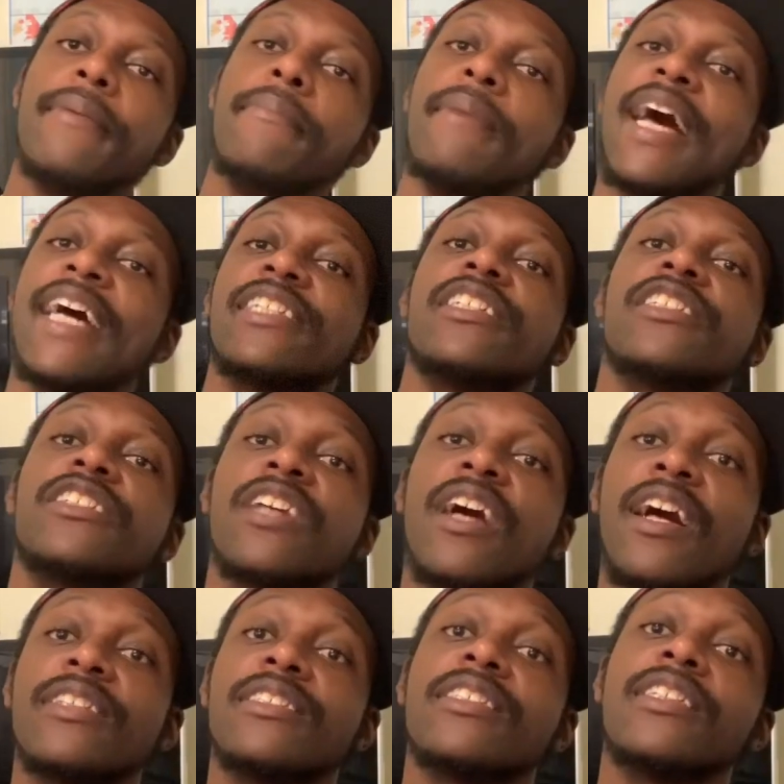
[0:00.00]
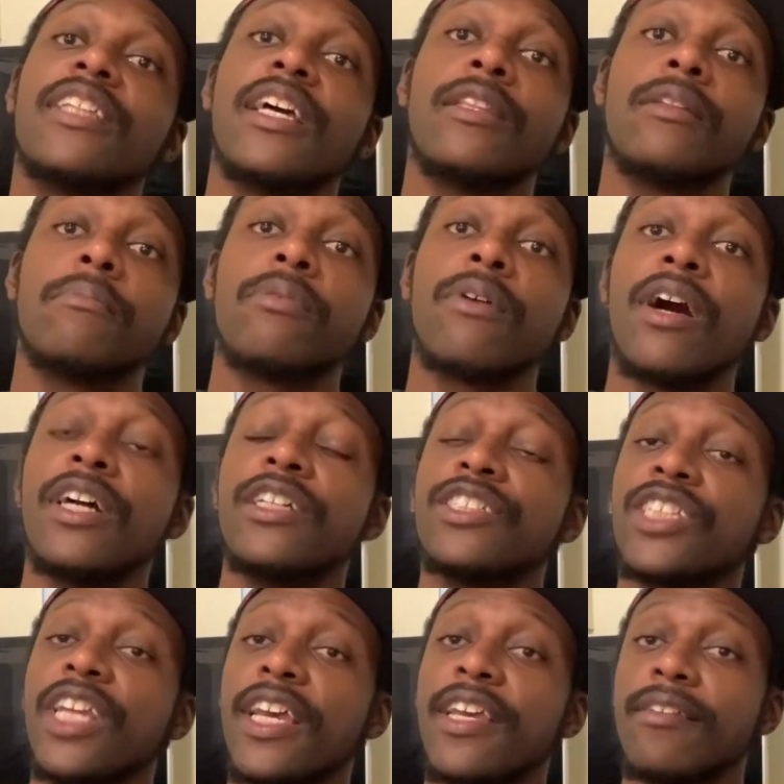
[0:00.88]
Magic Johnson and LeBron
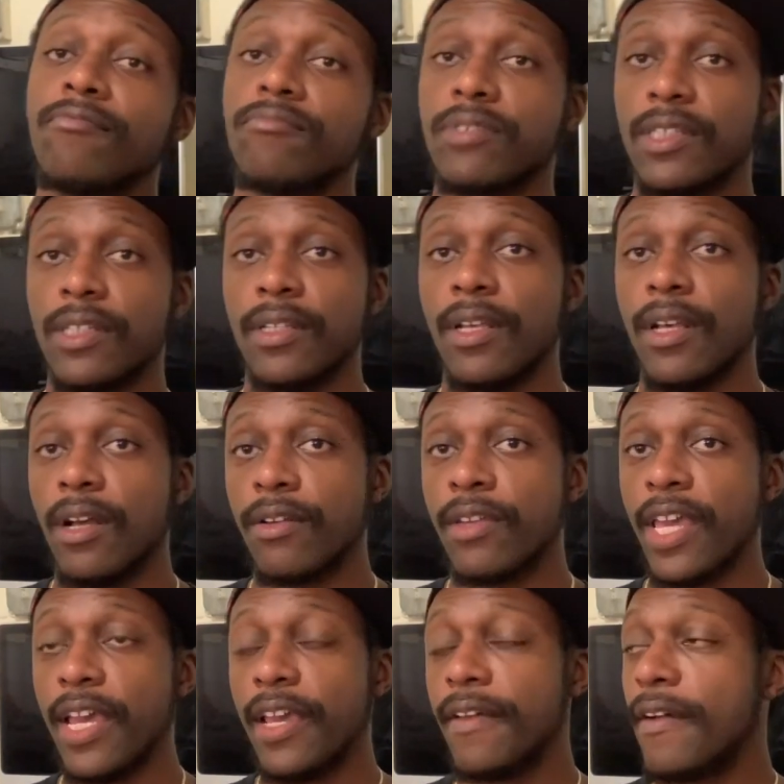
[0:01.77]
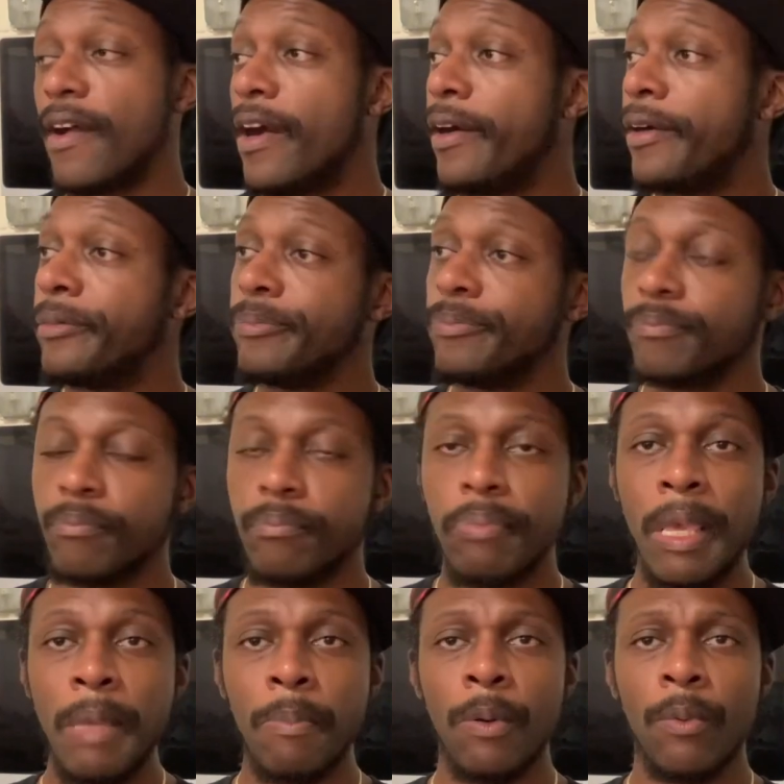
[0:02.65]
James. Okay, some
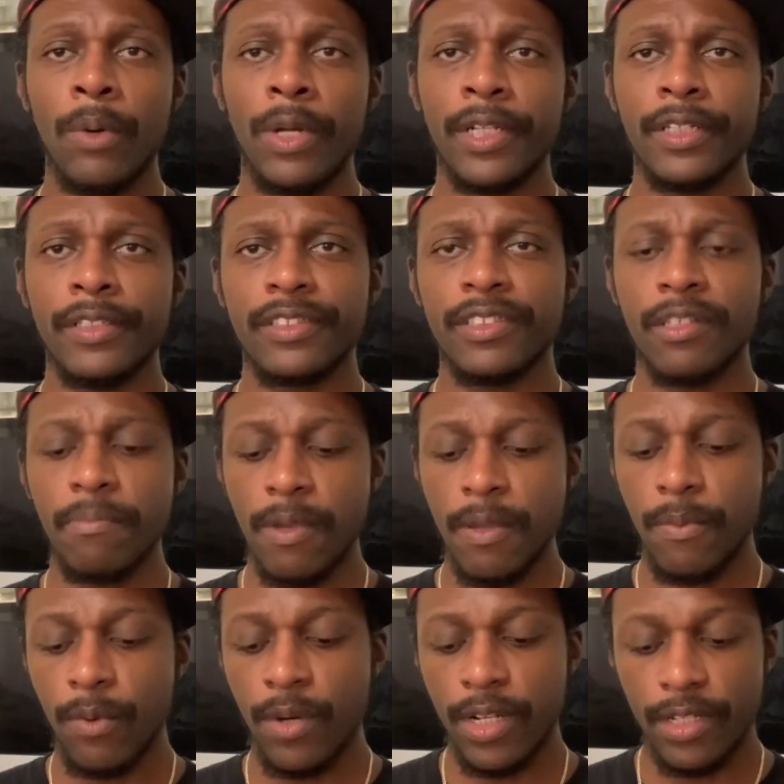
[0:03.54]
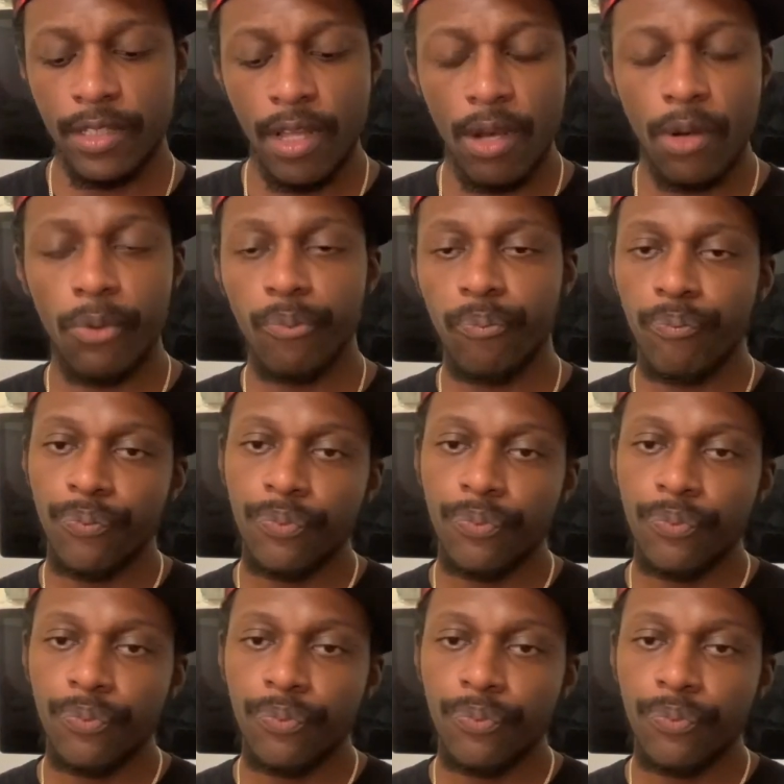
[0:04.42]
people want to know,